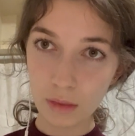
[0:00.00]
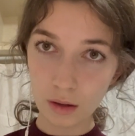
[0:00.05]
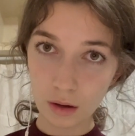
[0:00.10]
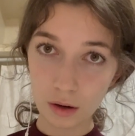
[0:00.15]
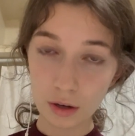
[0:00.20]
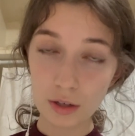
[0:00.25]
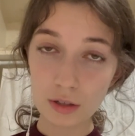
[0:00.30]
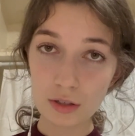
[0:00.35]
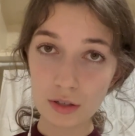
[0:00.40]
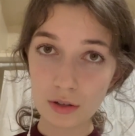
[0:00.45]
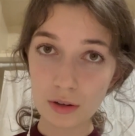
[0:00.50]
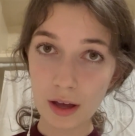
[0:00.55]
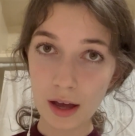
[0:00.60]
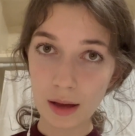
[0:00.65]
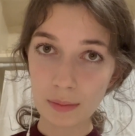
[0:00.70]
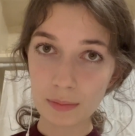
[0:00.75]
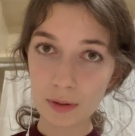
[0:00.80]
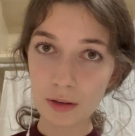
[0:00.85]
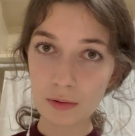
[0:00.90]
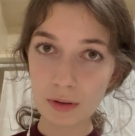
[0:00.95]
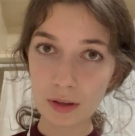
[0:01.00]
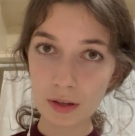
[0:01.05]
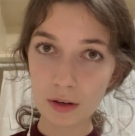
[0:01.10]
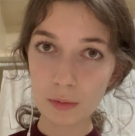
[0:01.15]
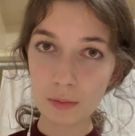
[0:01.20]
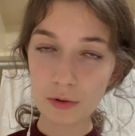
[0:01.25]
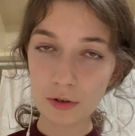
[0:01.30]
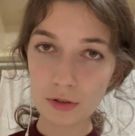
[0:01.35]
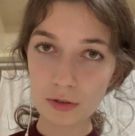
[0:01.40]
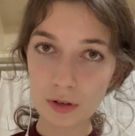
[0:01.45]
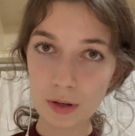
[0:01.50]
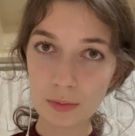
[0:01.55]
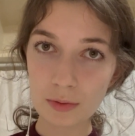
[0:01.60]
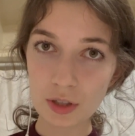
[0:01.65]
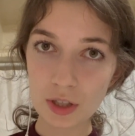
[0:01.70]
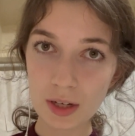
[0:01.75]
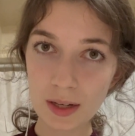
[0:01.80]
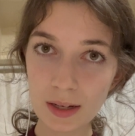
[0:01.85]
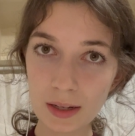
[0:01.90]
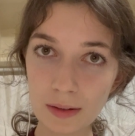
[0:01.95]
Are you still happy with your
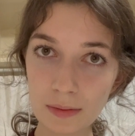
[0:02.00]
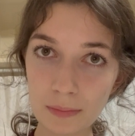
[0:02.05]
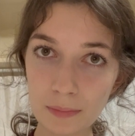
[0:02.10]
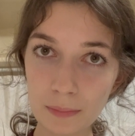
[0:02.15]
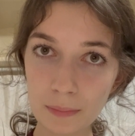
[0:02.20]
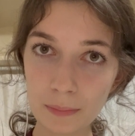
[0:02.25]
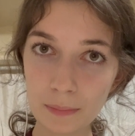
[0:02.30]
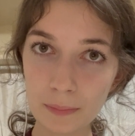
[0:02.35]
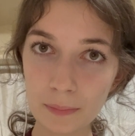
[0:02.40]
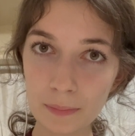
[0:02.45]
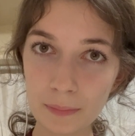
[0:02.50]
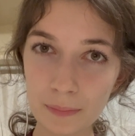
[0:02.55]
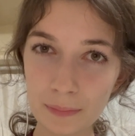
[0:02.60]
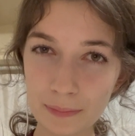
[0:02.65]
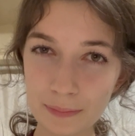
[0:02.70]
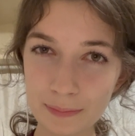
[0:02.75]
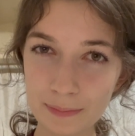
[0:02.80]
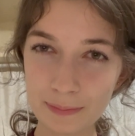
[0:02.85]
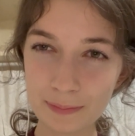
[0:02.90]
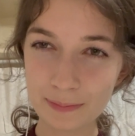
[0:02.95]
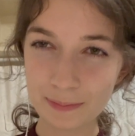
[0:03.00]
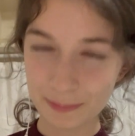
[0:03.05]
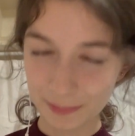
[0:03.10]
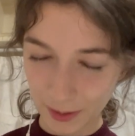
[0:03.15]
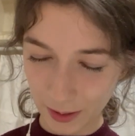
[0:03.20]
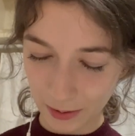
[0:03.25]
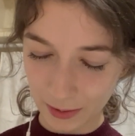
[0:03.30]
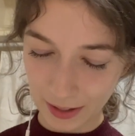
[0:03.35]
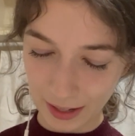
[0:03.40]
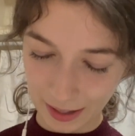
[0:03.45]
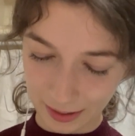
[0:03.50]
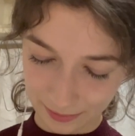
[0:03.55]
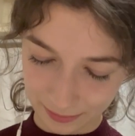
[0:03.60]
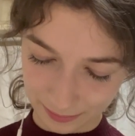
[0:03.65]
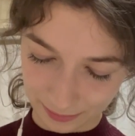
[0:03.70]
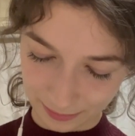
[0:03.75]
prescription? Okay.